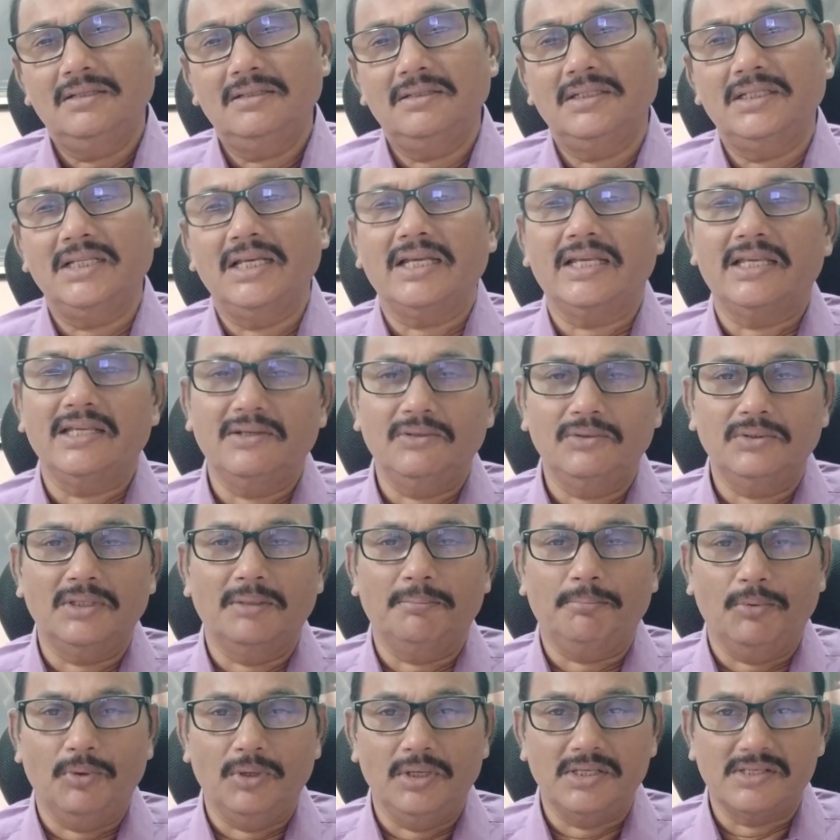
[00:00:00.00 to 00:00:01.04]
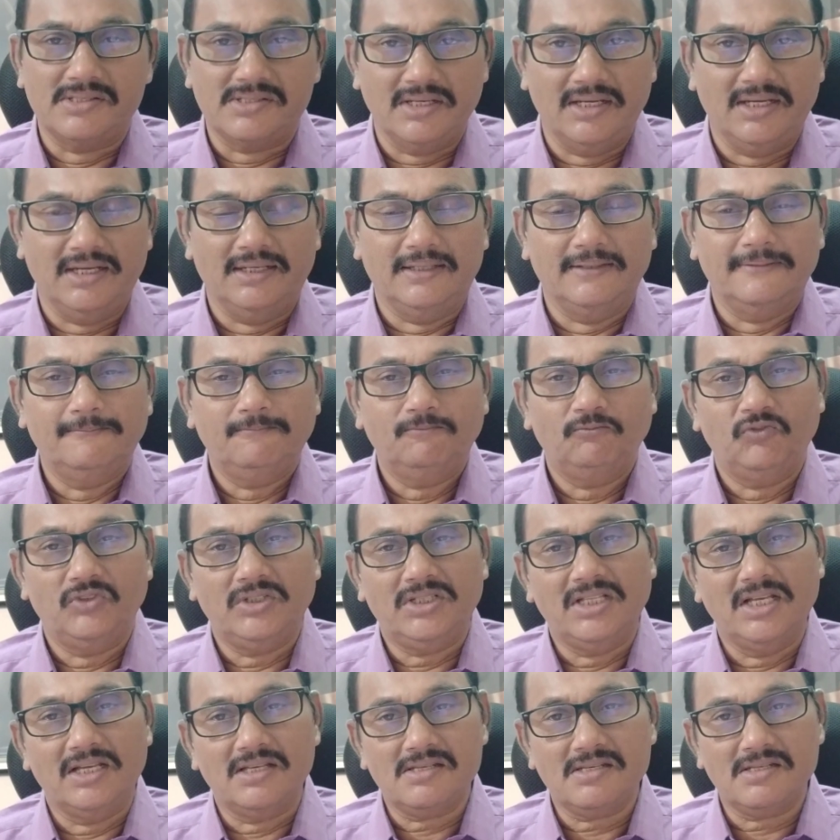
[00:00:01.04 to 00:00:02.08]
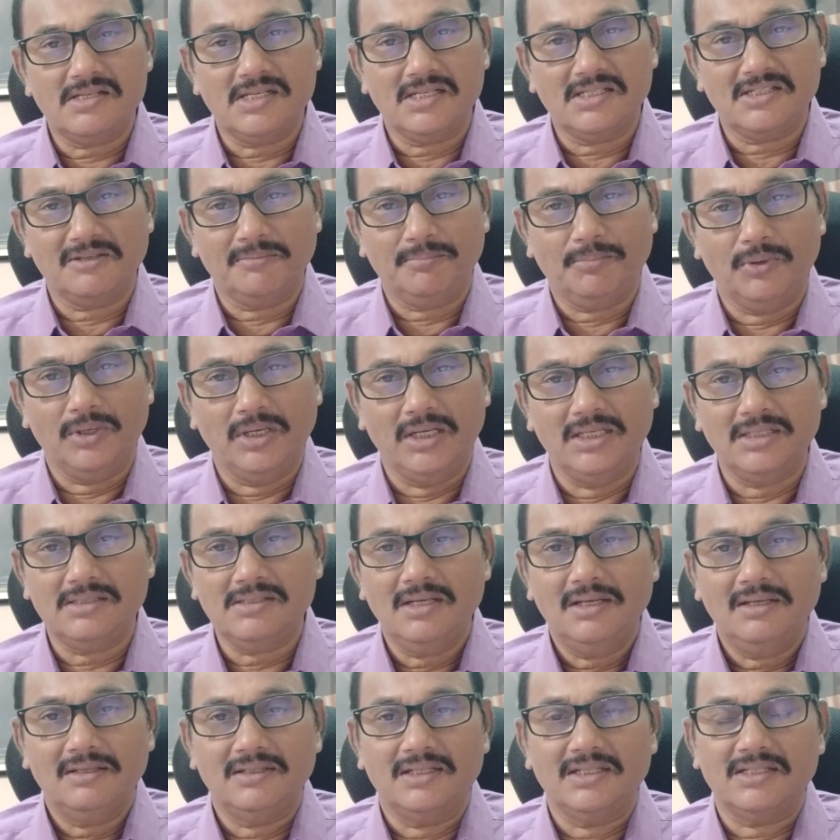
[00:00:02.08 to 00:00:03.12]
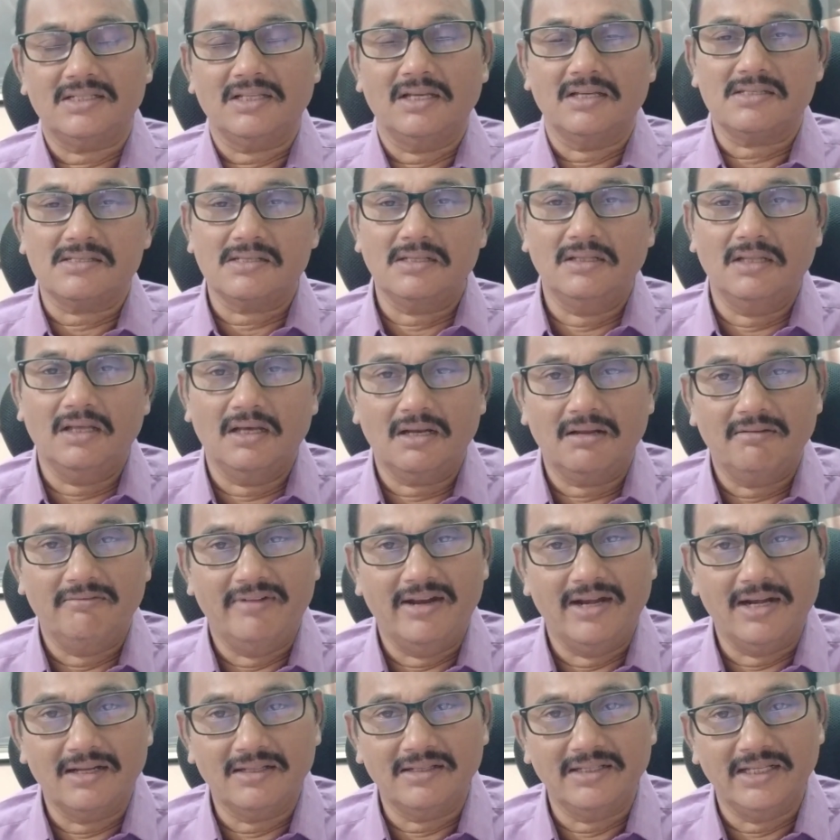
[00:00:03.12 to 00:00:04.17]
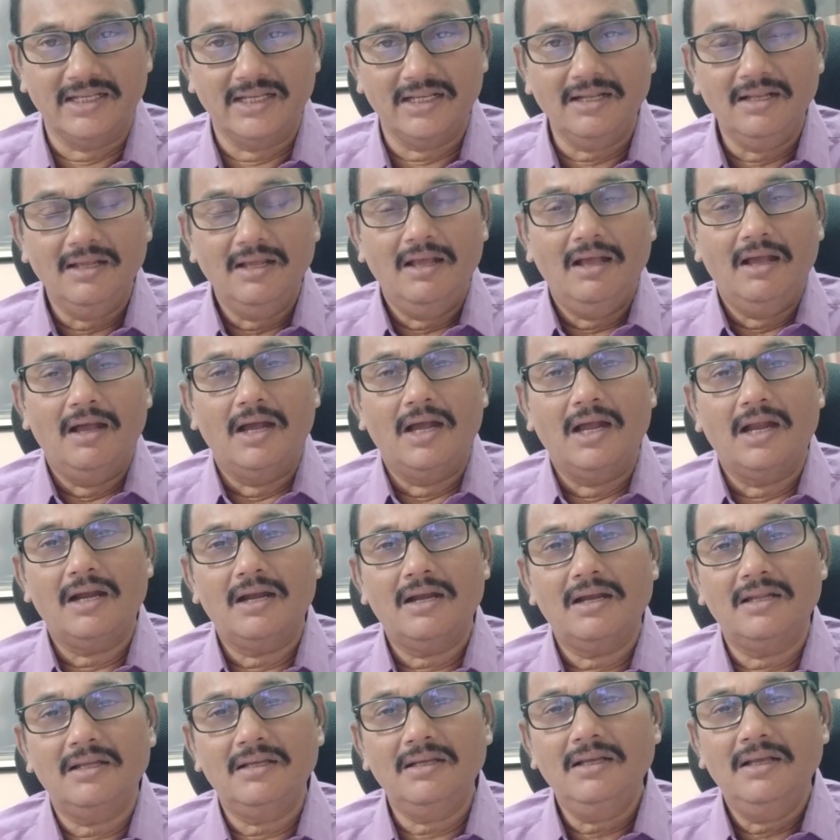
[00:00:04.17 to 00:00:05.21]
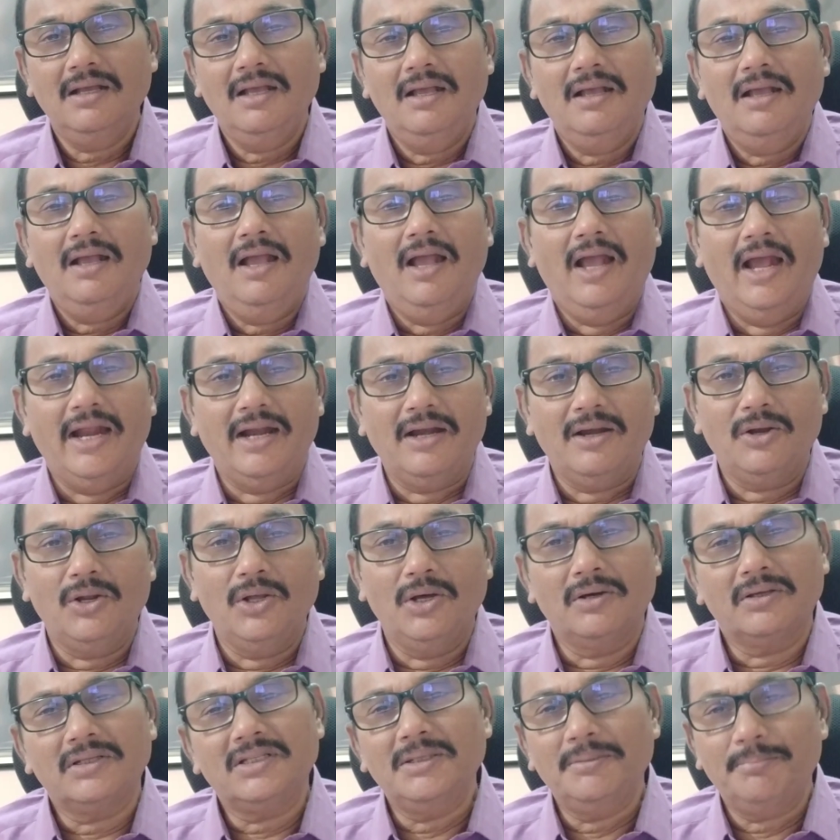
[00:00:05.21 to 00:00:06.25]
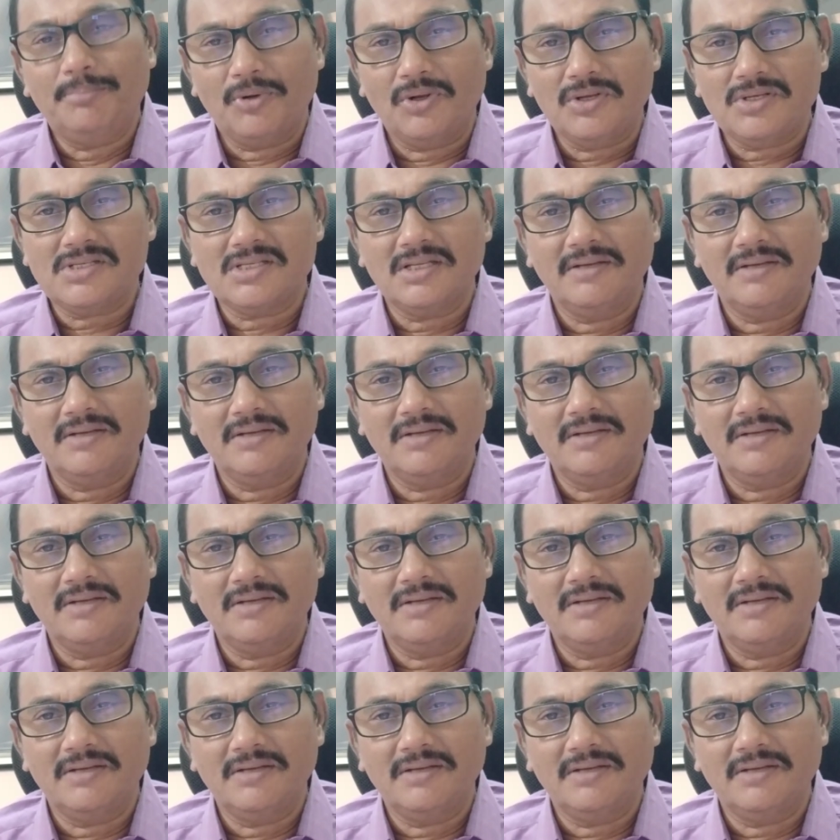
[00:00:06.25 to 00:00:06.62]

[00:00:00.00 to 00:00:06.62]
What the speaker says: they gave the police aid. With the assistance of police, the Tahsildar went there and handed over. The process